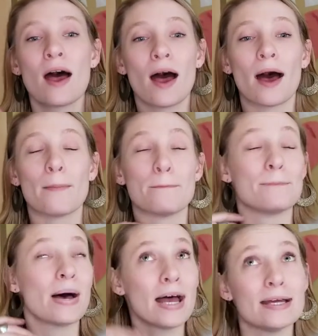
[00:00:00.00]

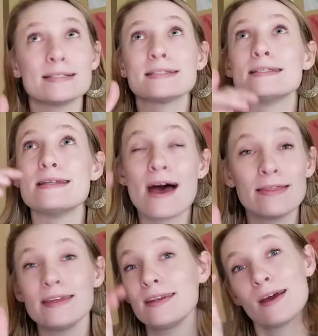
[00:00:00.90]
But
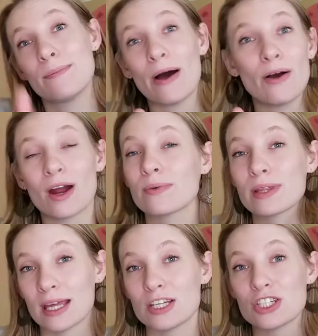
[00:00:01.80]
nothing about our
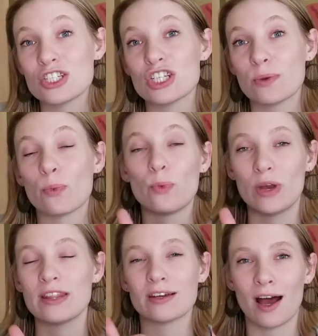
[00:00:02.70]
relationship
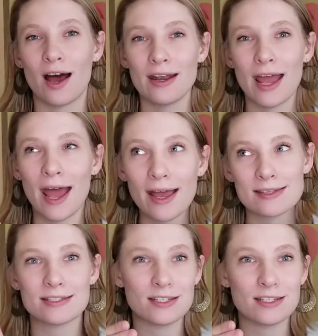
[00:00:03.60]
with God has